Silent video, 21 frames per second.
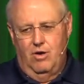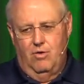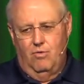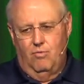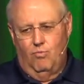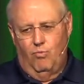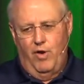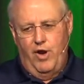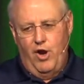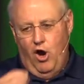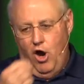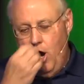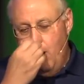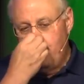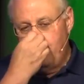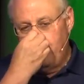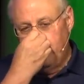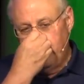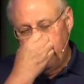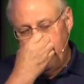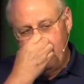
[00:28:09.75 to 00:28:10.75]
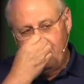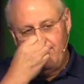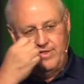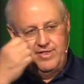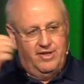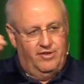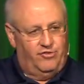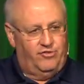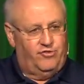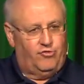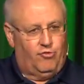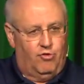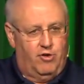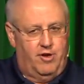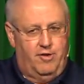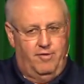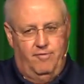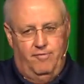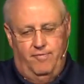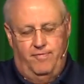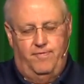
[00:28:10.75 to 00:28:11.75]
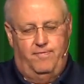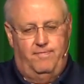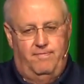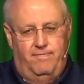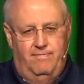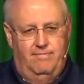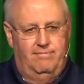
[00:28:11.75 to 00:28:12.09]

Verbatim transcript: we all believe in this sort of